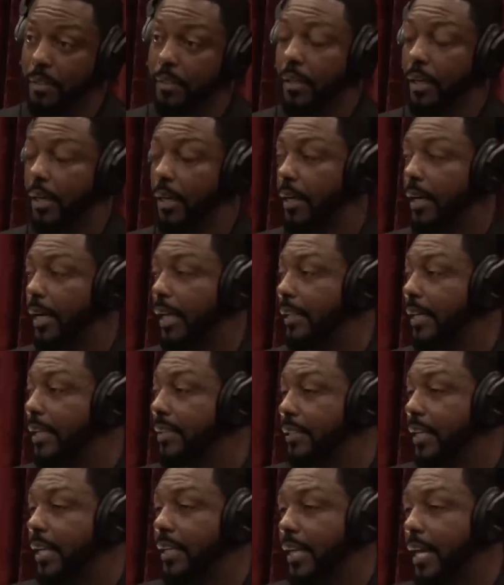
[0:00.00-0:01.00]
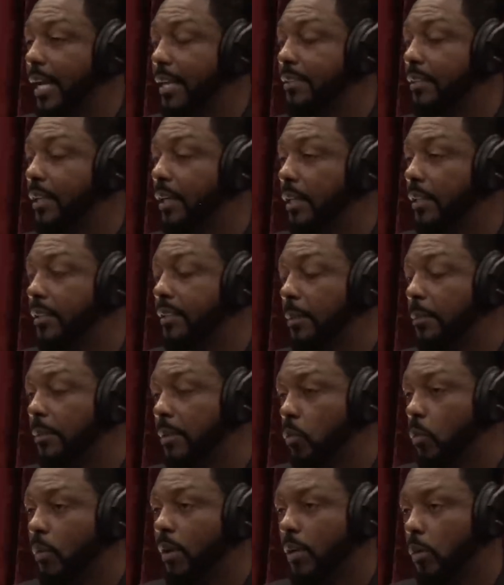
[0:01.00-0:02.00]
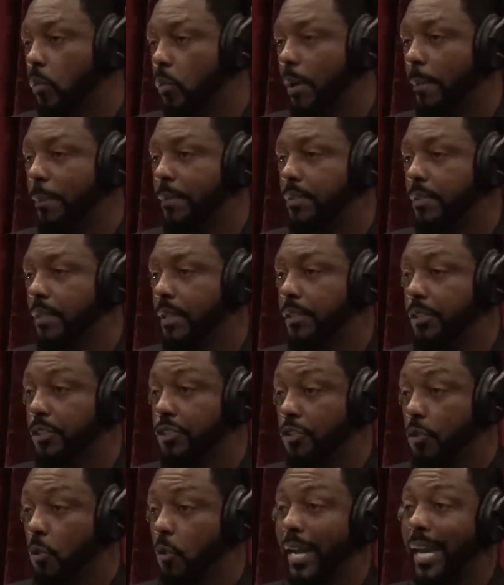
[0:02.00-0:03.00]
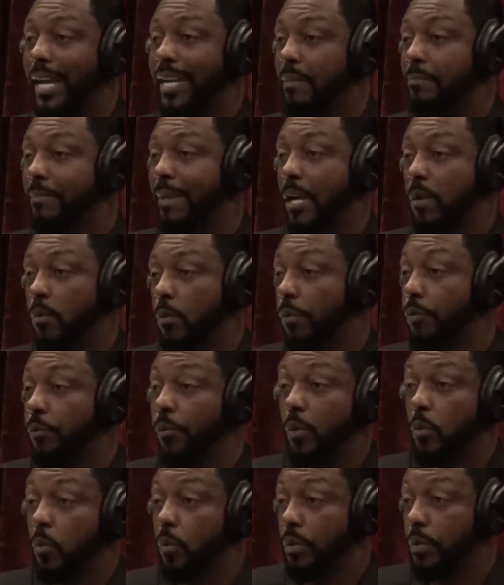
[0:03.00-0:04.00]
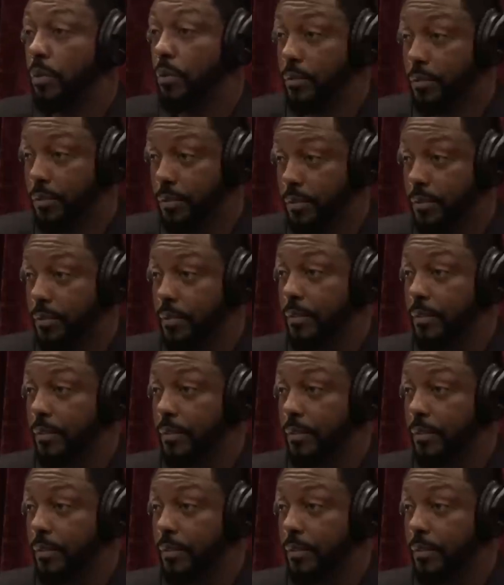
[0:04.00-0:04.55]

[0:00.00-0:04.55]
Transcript: And they say that one of the weapons can destroy any man on 3 worlds.